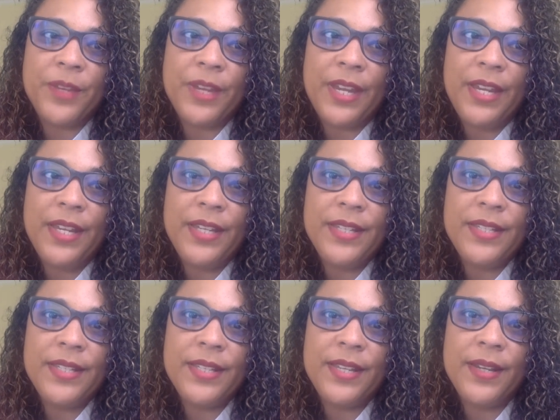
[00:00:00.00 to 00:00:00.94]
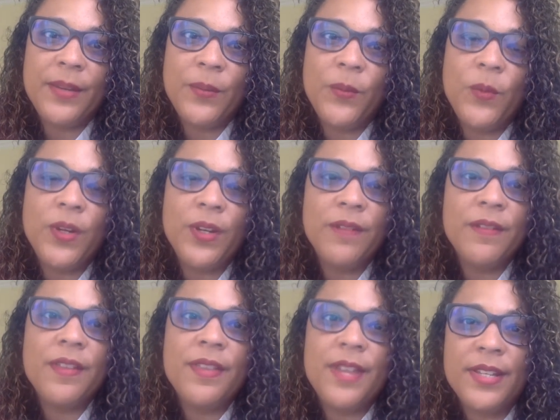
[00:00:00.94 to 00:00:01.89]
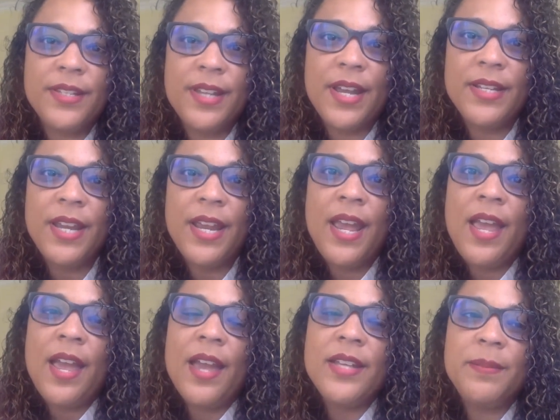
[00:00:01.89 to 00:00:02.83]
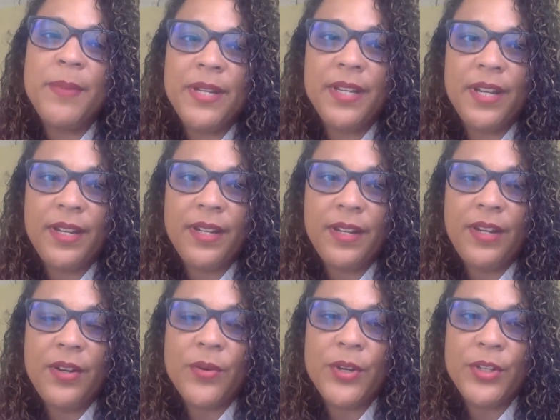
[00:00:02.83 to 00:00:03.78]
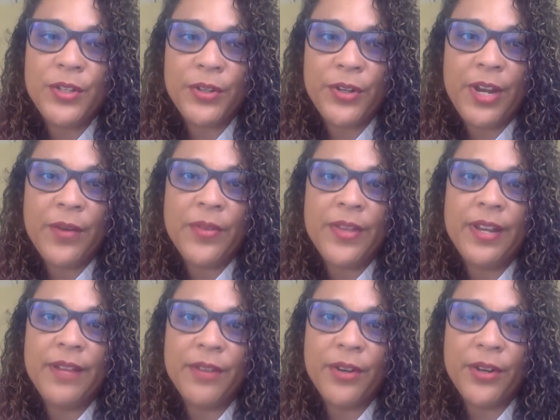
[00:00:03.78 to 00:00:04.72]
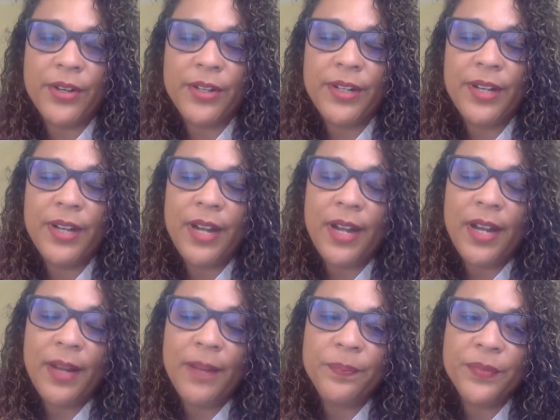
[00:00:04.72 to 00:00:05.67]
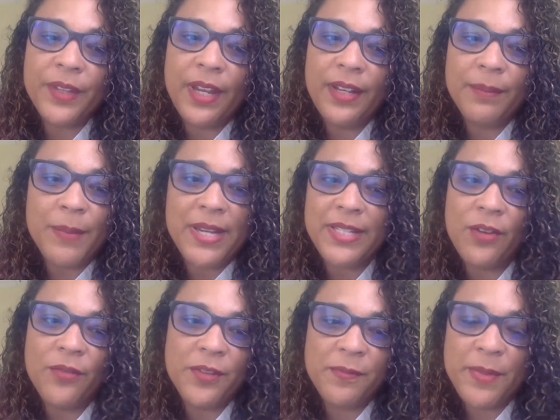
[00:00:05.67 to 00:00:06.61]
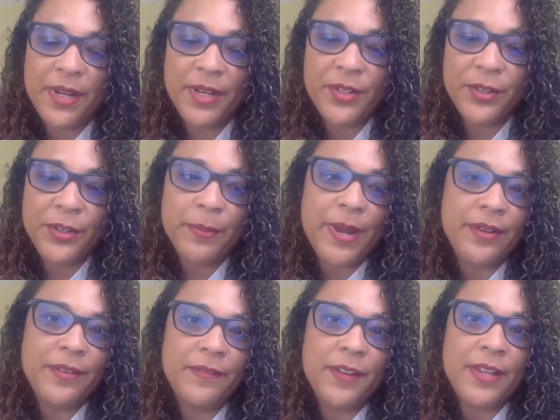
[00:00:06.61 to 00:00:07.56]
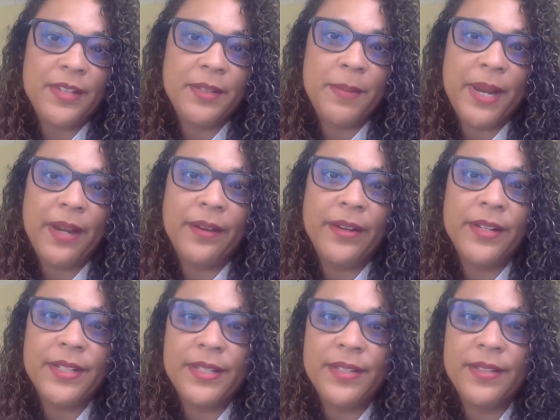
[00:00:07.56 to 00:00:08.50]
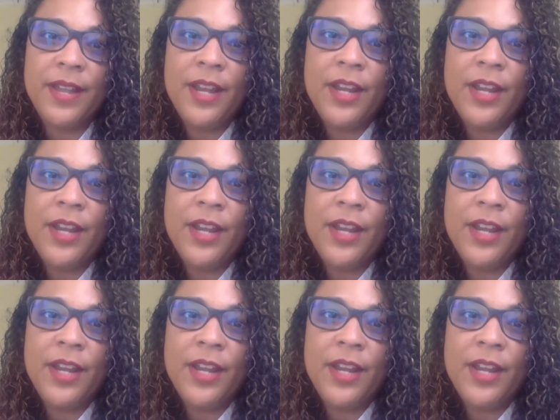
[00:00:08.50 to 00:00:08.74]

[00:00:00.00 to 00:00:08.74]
is one of the things that has been, concerning, or that I've heard and myself have been concerned about it as a parent, is,